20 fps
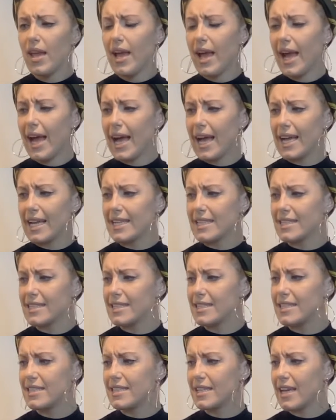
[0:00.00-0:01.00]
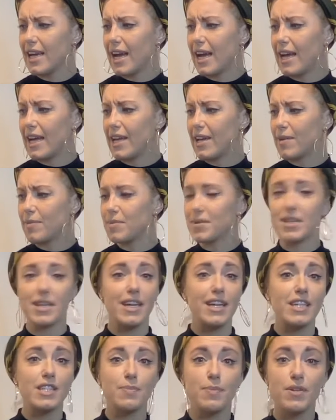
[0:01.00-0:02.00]
and I am
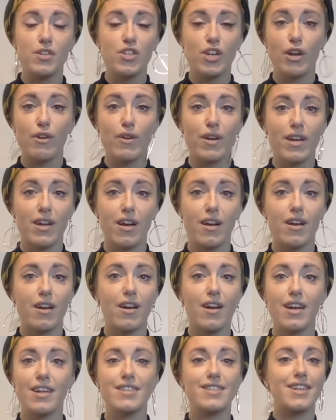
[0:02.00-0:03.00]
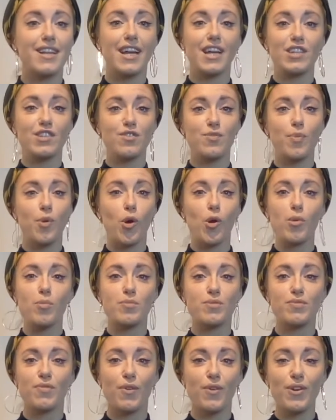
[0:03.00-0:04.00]
delighted to be sharing a selection of
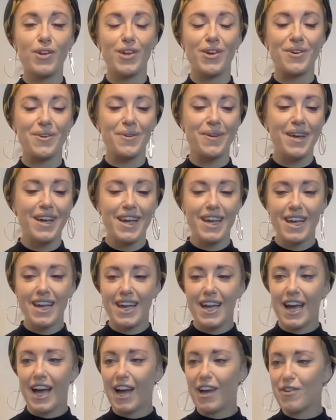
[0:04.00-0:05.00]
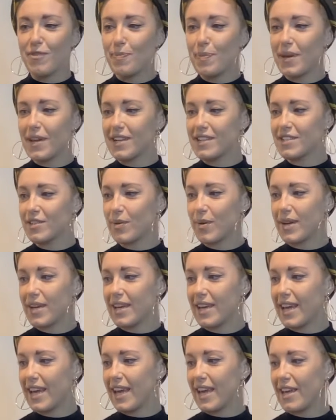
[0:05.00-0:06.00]
poems for you. I've picked
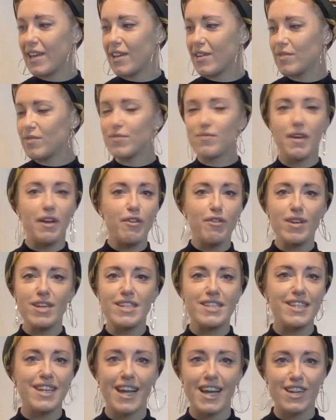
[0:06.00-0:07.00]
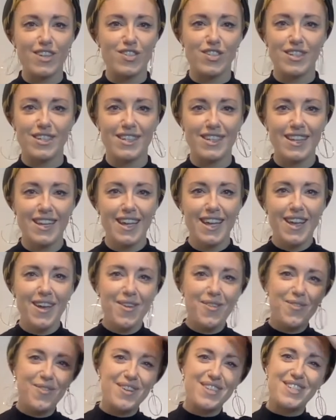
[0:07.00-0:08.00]
quite a varied selection
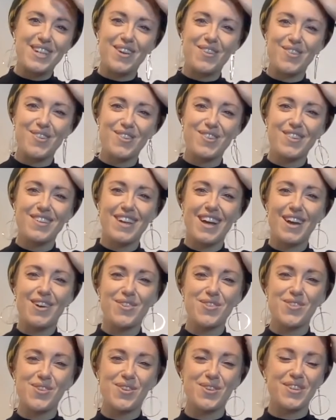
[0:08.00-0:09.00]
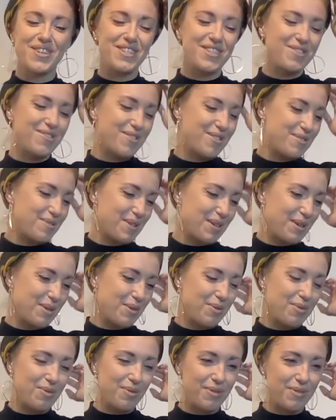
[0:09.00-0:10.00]
which I'll talk us through as we go
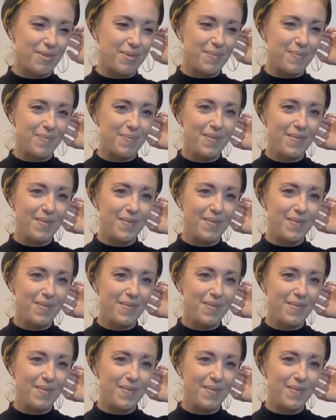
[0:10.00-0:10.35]
through them.